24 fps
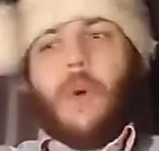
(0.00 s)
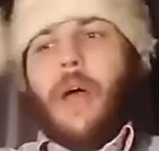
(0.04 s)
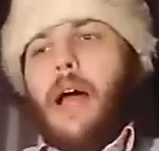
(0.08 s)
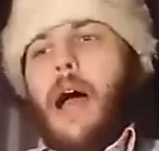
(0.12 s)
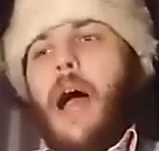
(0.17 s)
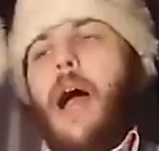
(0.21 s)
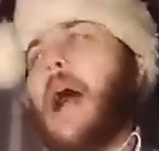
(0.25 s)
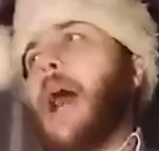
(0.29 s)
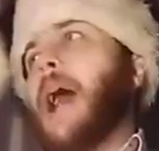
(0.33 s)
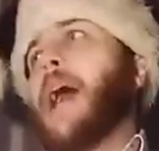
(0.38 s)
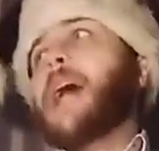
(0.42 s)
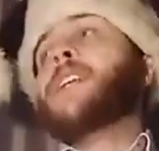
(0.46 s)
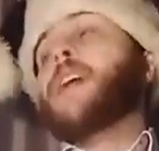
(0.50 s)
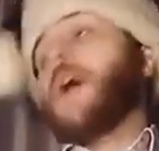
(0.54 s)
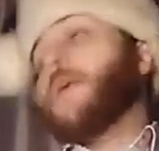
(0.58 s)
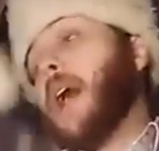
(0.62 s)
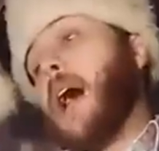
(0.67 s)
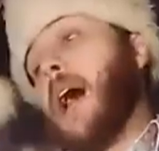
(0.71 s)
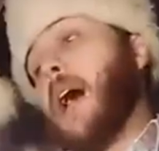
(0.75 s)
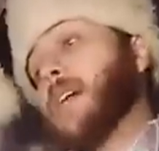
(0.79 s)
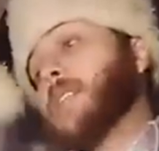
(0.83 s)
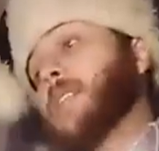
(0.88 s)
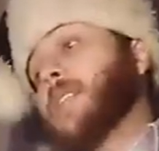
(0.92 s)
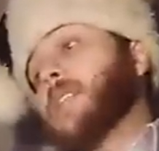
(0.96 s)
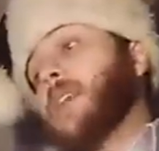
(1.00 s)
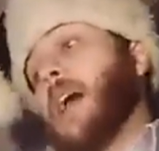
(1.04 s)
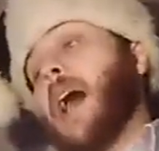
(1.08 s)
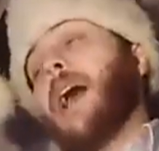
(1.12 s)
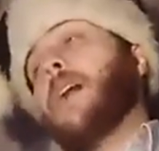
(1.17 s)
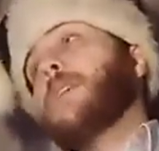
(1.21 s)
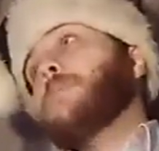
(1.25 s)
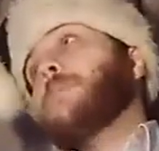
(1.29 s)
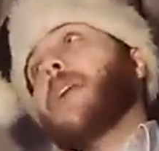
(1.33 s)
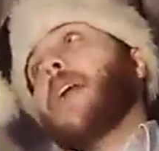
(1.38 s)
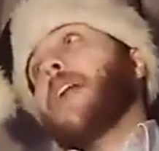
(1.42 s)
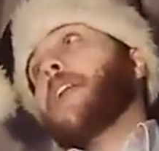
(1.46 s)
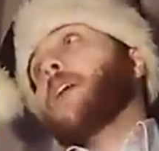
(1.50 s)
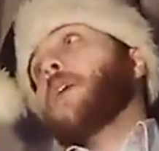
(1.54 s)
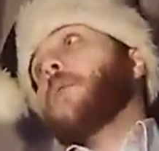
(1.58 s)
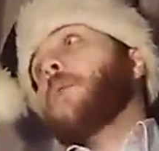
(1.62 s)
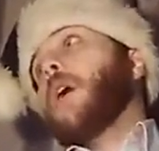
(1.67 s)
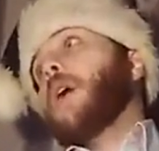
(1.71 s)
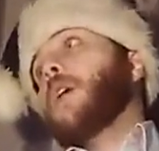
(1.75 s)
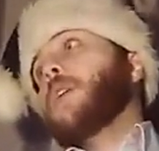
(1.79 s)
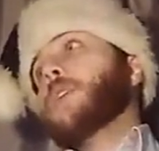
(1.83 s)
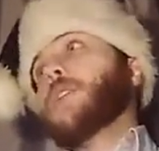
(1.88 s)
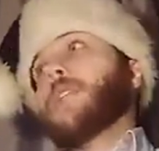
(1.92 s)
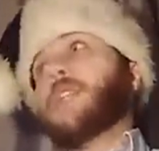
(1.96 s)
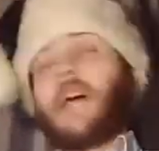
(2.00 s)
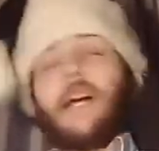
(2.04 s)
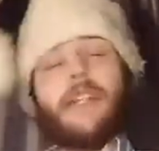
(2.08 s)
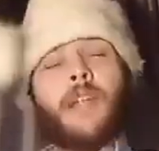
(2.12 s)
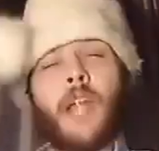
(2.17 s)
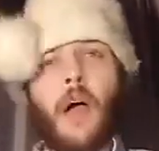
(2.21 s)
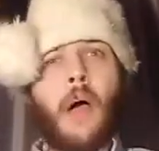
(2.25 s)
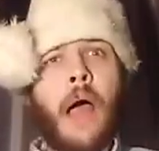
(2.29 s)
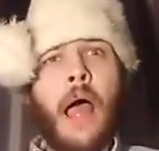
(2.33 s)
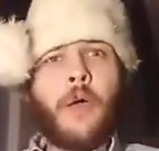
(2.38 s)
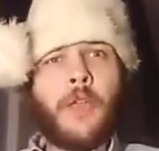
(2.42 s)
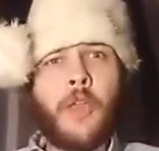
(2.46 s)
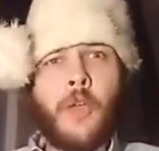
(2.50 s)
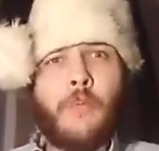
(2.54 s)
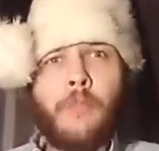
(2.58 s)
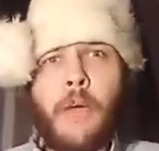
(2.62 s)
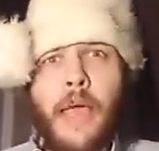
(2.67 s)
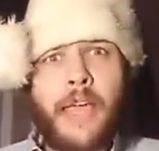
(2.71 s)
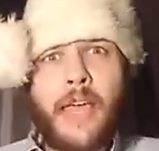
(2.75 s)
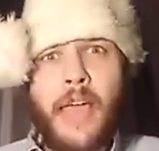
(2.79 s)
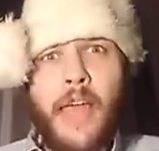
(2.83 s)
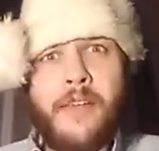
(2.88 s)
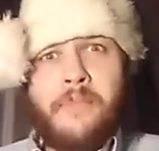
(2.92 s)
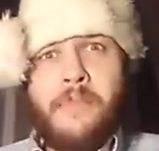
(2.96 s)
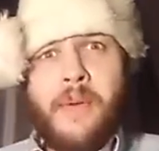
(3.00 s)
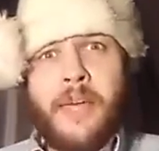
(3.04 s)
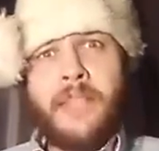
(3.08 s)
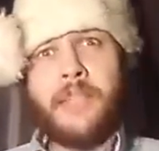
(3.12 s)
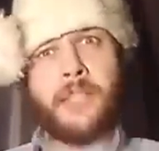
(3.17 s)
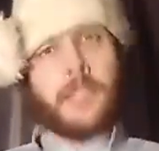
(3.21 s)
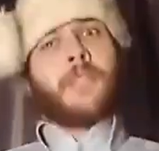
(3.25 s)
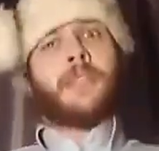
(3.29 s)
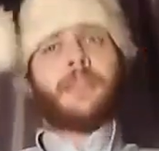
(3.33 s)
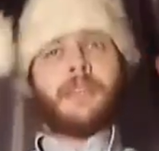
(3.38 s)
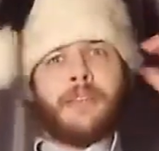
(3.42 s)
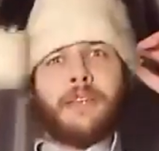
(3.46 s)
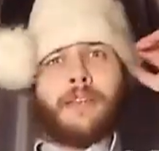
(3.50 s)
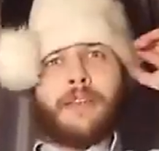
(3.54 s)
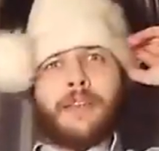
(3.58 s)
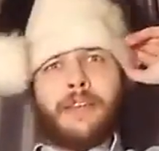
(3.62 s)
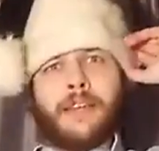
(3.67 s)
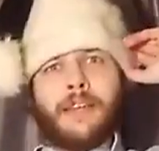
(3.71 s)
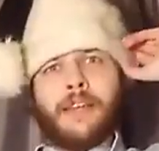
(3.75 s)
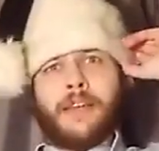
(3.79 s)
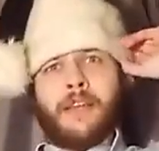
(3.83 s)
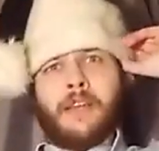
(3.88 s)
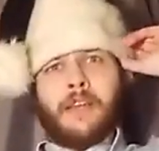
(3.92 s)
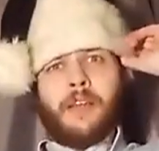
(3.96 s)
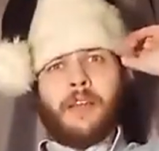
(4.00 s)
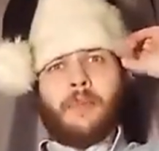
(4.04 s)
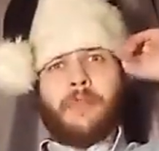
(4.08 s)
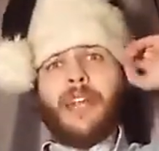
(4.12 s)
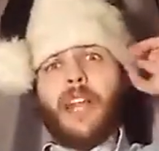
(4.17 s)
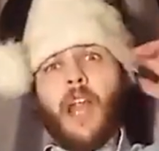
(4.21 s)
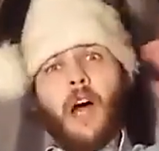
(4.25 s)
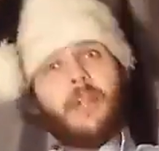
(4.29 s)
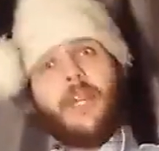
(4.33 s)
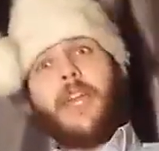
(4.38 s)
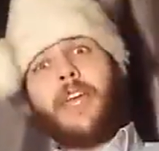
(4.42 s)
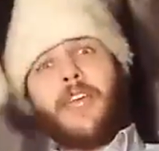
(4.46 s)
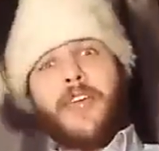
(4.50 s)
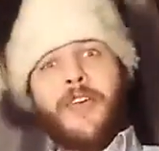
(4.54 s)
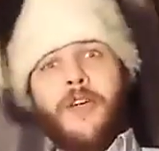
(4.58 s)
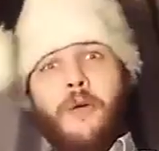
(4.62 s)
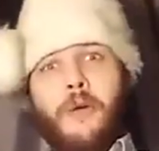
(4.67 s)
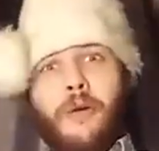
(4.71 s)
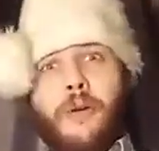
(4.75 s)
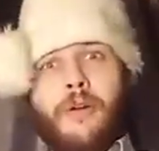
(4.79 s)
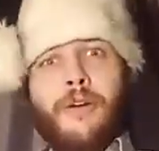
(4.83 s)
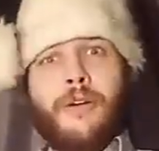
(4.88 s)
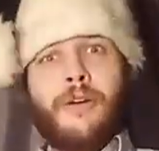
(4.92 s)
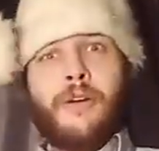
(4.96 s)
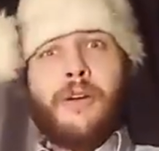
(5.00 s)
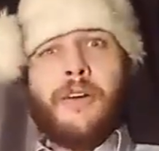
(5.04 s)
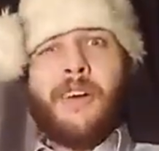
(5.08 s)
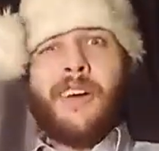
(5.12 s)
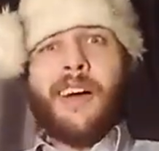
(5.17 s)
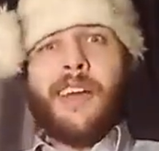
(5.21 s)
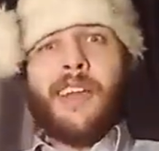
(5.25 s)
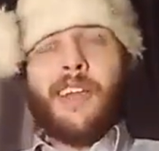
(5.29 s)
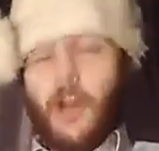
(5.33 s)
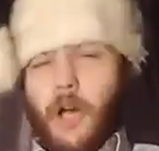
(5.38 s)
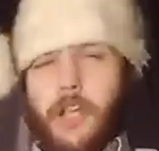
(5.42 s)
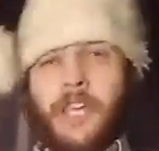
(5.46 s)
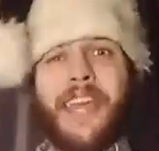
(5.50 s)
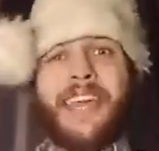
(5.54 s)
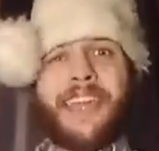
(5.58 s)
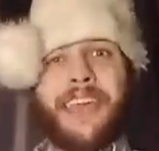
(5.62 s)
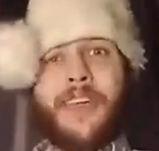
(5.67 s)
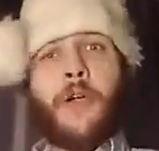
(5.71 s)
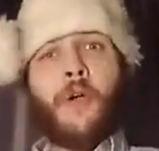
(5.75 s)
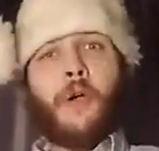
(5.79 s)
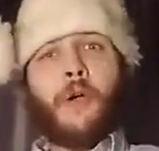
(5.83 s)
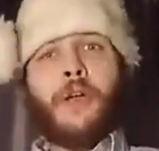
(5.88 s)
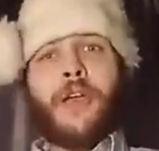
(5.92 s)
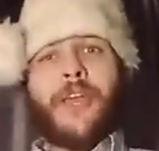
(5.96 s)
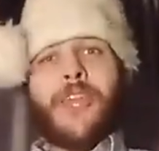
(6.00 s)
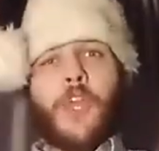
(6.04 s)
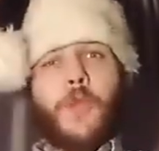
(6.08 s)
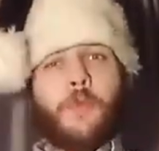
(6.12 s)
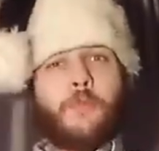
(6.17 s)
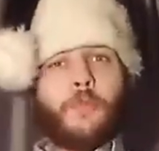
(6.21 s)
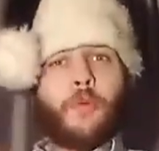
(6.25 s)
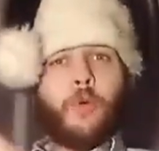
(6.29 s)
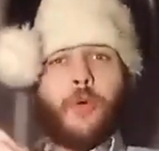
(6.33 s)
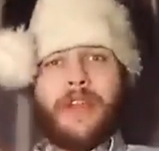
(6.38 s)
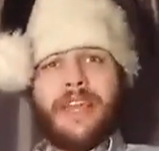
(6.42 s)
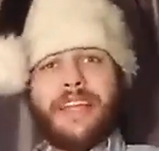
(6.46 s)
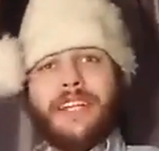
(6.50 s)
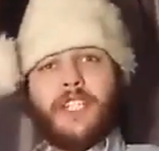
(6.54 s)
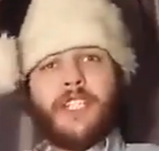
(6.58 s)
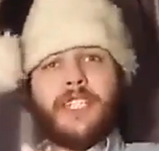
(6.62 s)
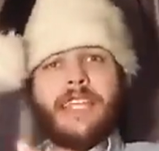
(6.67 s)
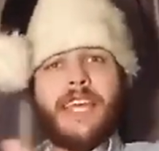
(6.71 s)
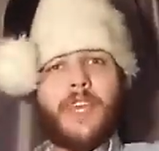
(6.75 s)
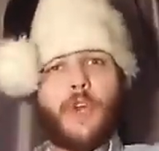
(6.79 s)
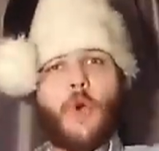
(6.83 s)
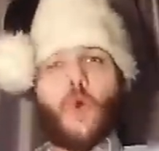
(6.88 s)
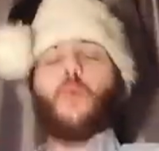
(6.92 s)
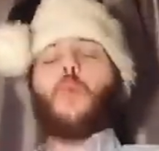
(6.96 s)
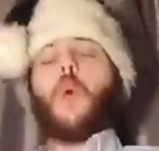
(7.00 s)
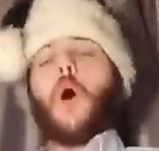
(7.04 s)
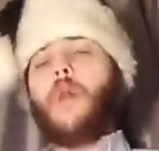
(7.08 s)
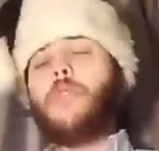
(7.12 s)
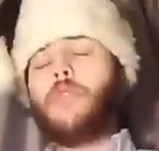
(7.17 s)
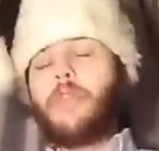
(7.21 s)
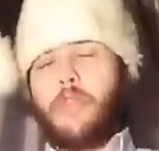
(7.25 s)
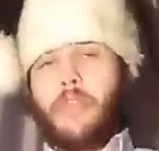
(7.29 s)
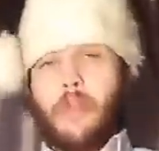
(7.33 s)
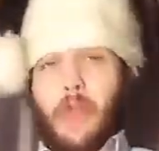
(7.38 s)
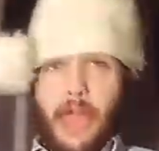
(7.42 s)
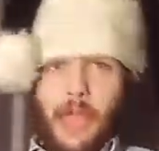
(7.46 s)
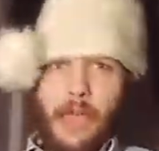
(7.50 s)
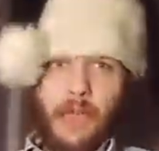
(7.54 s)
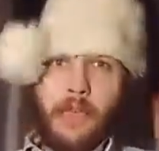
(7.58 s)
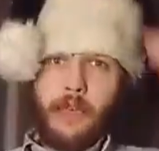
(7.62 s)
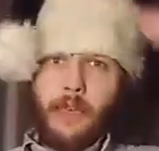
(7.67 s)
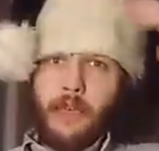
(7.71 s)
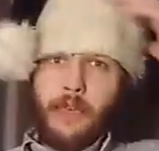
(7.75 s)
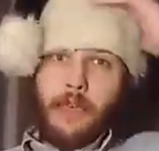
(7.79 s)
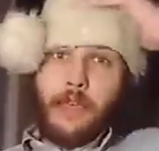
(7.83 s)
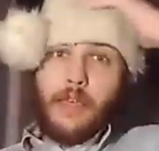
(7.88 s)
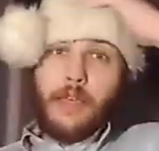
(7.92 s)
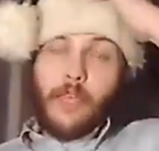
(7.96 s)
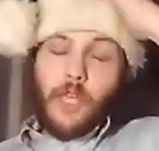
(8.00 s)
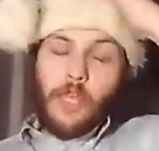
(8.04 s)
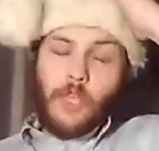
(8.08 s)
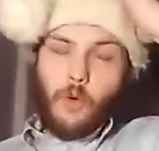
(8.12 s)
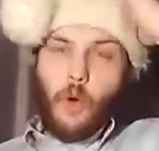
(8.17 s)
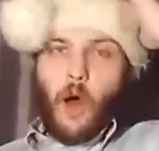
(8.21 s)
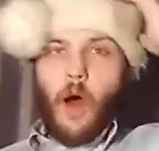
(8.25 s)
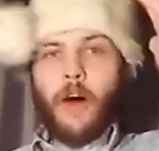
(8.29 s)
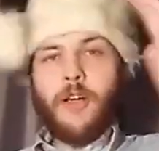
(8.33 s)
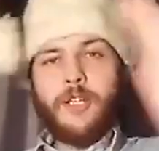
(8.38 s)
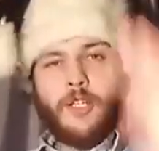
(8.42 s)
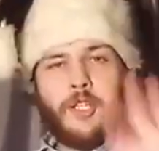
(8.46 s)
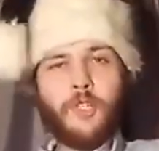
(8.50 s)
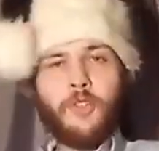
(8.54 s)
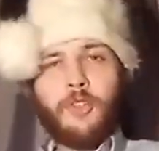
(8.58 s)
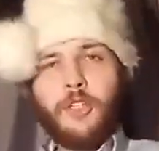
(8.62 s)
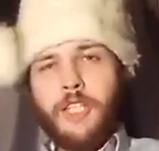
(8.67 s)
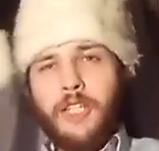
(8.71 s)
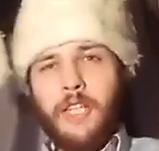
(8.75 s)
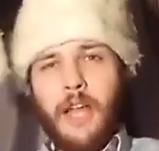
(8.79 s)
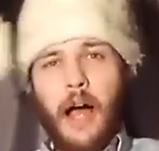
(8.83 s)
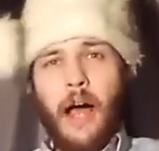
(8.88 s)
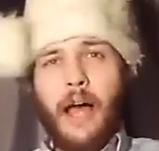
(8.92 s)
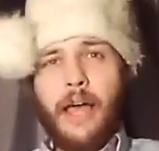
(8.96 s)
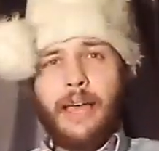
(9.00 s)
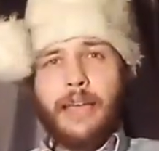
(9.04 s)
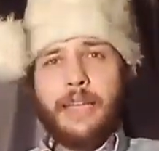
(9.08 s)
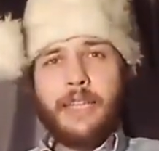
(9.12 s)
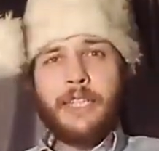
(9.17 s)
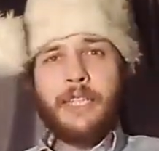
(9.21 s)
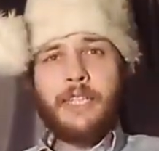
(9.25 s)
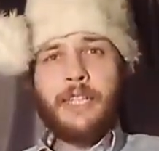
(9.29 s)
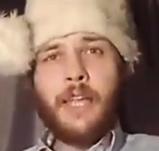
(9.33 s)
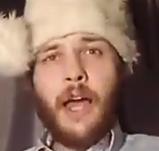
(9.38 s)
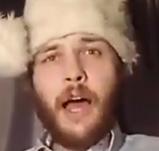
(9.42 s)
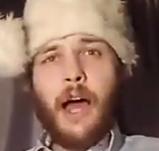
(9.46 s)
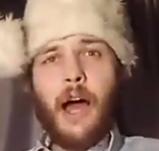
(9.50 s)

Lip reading: Well, I don't ask that, Millennial Woes, because I know how you make enemies. I mean, look at you. Look at you. You preach that you're one thing. You ostracize